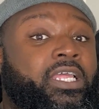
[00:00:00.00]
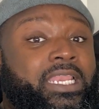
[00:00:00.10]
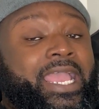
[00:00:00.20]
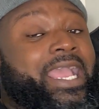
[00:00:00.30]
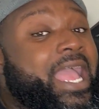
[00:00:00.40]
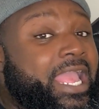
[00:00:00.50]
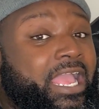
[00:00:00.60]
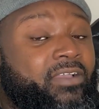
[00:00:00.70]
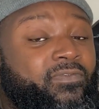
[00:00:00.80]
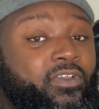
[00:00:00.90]
like I
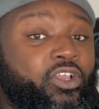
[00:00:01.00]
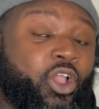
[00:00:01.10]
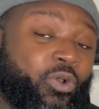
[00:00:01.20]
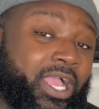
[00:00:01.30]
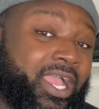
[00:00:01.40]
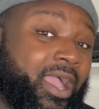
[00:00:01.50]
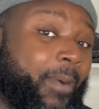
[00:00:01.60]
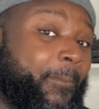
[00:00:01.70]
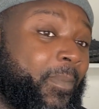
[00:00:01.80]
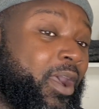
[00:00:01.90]
have, go
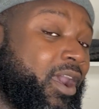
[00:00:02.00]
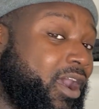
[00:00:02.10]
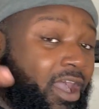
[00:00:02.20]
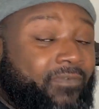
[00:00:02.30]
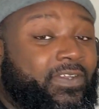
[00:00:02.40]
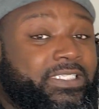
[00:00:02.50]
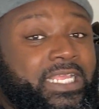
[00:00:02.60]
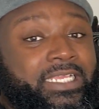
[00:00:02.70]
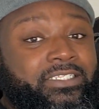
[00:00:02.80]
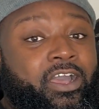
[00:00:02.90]
a half a
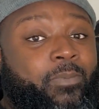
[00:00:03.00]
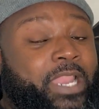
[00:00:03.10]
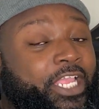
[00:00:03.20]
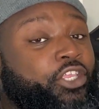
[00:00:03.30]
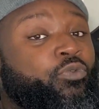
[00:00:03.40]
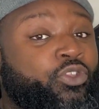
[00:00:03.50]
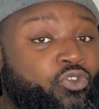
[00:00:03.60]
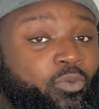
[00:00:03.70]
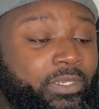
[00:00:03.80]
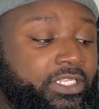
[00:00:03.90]
size up like you would
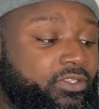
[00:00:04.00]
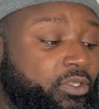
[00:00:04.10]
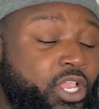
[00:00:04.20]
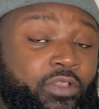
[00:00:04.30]
normally do.